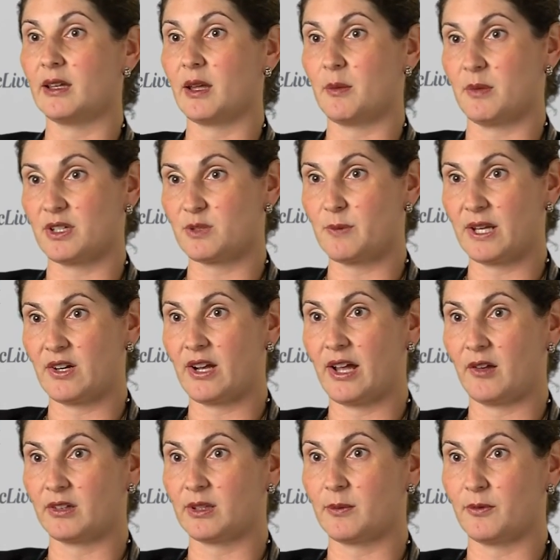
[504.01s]
a much better
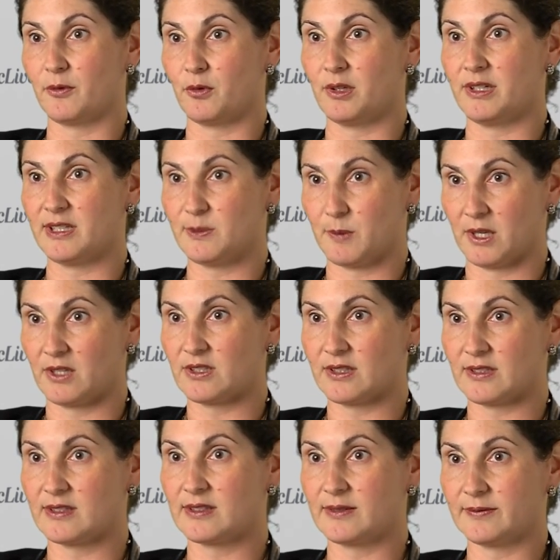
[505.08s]
outcome for these
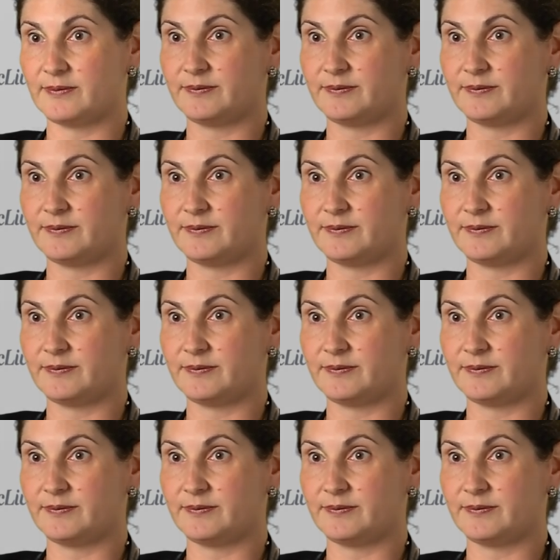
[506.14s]
patients.